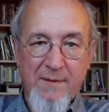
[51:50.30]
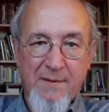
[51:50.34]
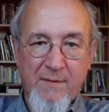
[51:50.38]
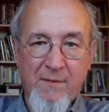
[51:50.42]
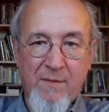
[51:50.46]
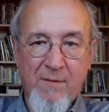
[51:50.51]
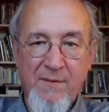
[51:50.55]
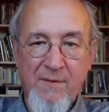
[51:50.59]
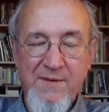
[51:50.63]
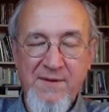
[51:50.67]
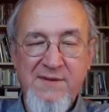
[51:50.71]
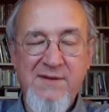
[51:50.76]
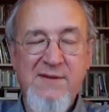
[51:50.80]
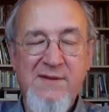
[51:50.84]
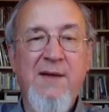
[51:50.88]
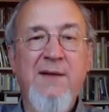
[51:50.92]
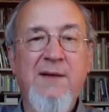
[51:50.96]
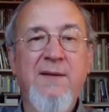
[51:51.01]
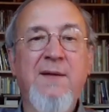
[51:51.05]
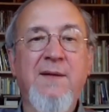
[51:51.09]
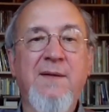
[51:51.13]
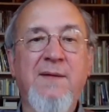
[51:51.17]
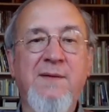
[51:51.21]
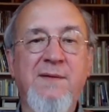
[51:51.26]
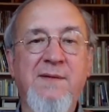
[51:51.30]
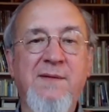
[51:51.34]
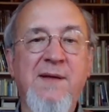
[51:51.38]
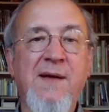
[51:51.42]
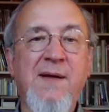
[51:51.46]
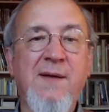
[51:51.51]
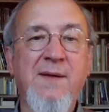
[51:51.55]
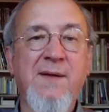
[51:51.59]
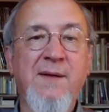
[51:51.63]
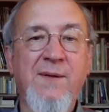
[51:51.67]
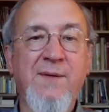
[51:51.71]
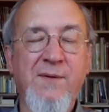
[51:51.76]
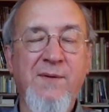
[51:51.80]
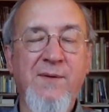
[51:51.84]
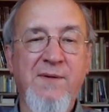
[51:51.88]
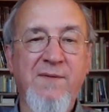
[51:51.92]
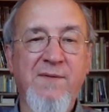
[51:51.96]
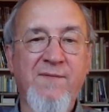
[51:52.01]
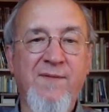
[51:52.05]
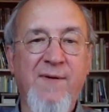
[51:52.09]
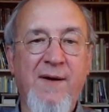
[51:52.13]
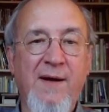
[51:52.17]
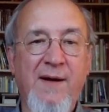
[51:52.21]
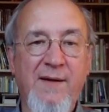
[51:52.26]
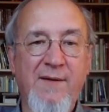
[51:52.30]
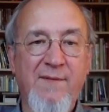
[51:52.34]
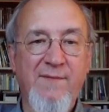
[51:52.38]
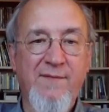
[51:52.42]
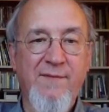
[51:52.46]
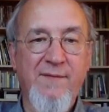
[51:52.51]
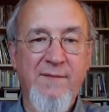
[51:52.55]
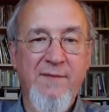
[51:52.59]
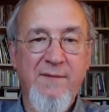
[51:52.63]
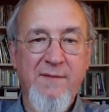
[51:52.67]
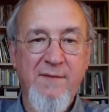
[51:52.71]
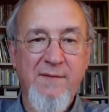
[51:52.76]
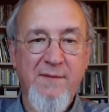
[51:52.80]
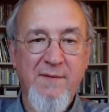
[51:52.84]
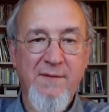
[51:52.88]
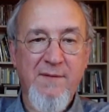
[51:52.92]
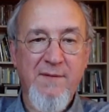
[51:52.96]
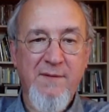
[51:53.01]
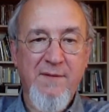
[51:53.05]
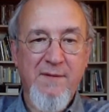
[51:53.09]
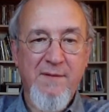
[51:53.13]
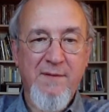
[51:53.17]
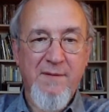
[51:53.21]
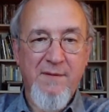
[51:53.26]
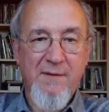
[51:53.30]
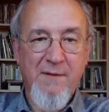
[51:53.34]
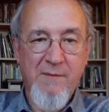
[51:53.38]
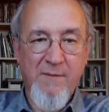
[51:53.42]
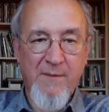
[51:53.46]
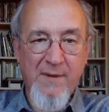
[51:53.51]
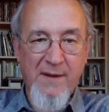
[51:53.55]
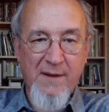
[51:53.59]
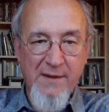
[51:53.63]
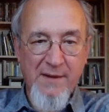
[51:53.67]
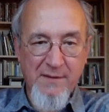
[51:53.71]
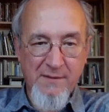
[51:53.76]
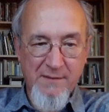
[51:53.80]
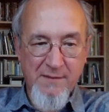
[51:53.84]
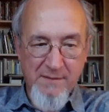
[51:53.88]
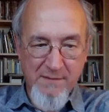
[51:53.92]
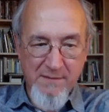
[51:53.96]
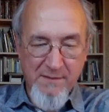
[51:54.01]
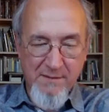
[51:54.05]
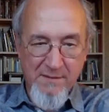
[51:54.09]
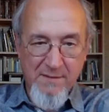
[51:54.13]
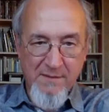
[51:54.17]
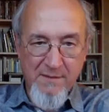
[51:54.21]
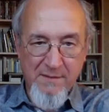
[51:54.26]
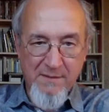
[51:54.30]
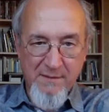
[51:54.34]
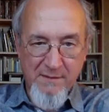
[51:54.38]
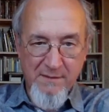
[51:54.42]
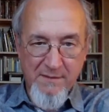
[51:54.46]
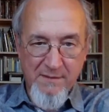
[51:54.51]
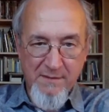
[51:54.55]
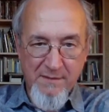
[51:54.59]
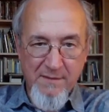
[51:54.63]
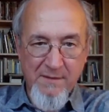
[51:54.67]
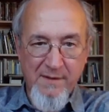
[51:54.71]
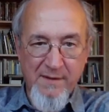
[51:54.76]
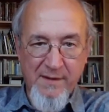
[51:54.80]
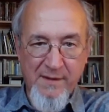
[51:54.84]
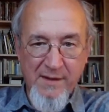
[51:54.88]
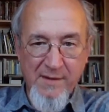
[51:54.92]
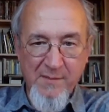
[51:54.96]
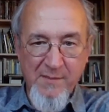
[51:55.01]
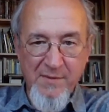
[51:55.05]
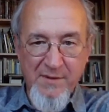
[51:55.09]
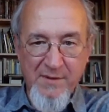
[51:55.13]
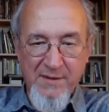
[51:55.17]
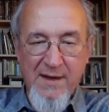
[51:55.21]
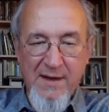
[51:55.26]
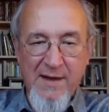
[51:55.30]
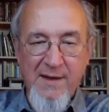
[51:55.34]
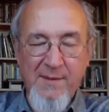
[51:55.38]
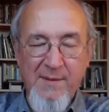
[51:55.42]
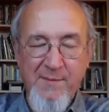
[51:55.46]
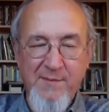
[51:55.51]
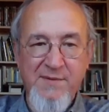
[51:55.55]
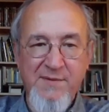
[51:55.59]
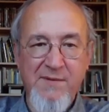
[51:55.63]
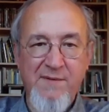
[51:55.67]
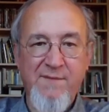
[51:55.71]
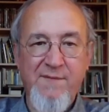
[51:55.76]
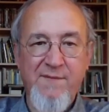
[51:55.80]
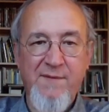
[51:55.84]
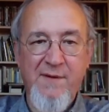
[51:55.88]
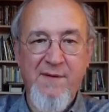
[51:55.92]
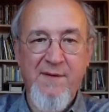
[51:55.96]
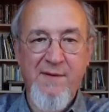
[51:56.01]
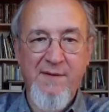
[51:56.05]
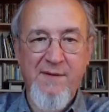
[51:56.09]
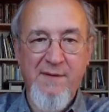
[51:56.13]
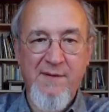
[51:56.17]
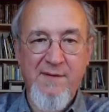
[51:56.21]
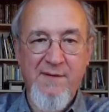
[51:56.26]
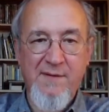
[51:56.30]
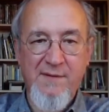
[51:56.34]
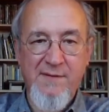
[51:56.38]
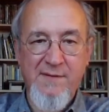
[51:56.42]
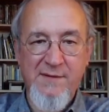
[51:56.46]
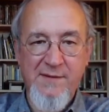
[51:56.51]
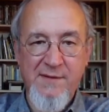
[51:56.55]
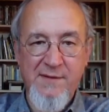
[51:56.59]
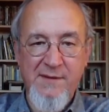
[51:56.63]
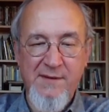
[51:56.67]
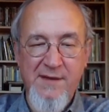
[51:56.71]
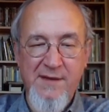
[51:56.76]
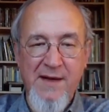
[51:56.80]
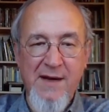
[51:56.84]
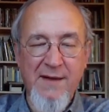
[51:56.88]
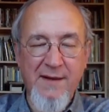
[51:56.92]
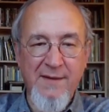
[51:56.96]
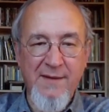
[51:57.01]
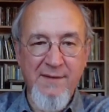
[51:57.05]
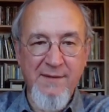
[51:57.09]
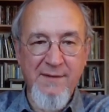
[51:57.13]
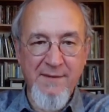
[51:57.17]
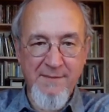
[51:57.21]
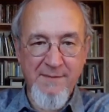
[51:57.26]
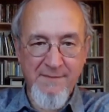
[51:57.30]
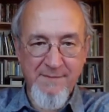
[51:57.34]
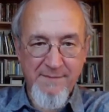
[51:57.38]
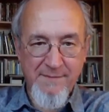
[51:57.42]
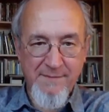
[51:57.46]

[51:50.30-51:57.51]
All the started is 1935, quite uh, grim times of uh, Stalin